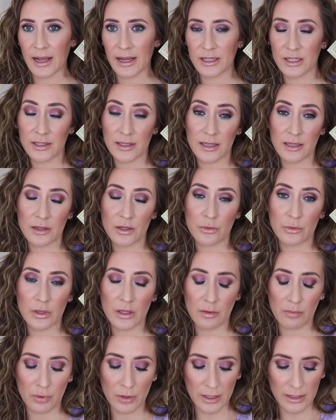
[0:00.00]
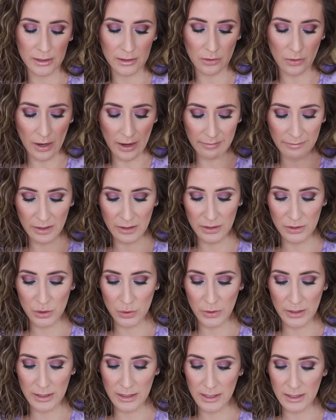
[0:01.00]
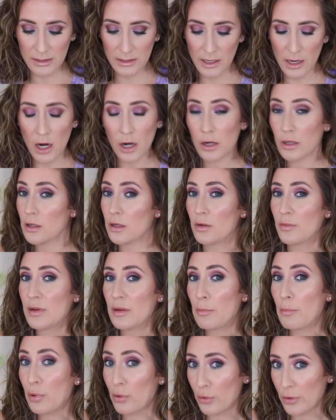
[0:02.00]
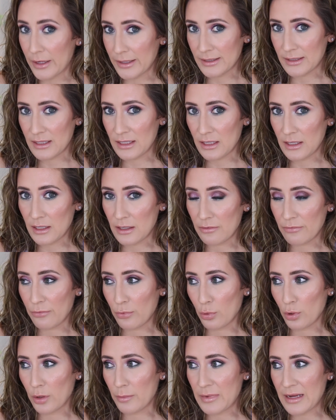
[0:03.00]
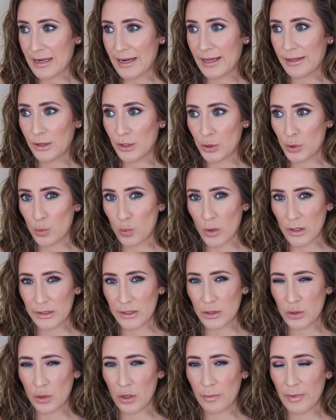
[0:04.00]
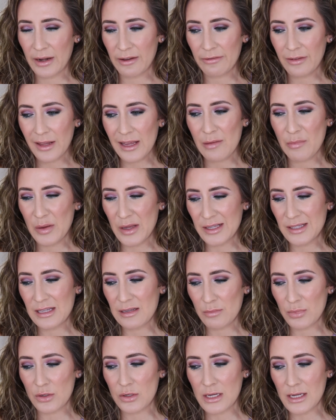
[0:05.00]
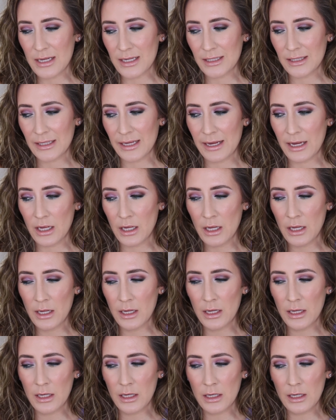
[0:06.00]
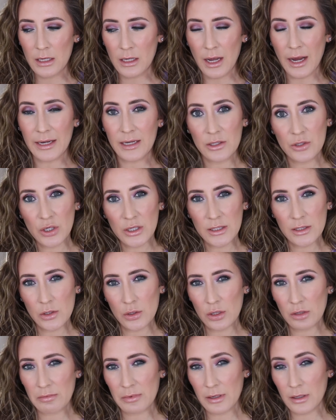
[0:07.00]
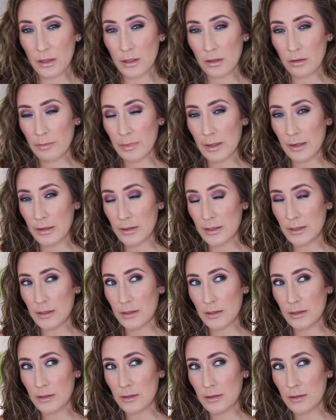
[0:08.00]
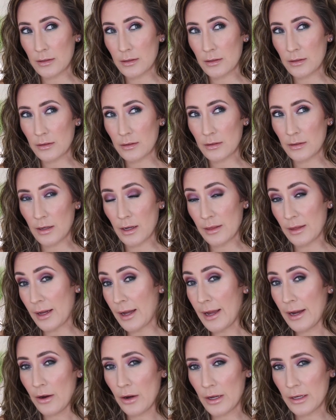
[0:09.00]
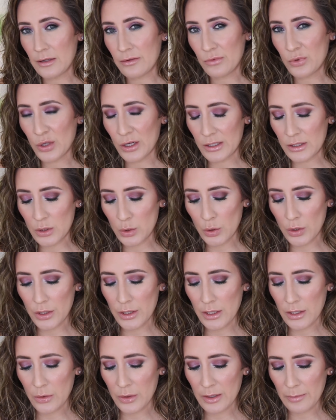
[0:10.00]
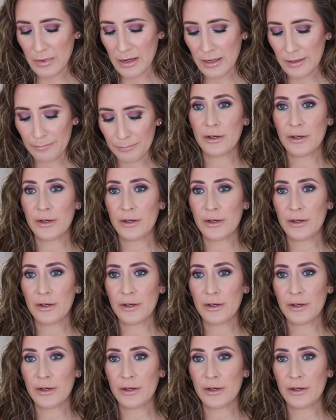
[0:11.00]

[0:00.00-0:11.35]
I just think they're really pretty. So I've been enjoying these. They are a little bit pricey for being at the drugstore, but I feel like Pixi Beauty is like kind of drugstore, but a little bit on the higher end of drugstore, you know what I mean?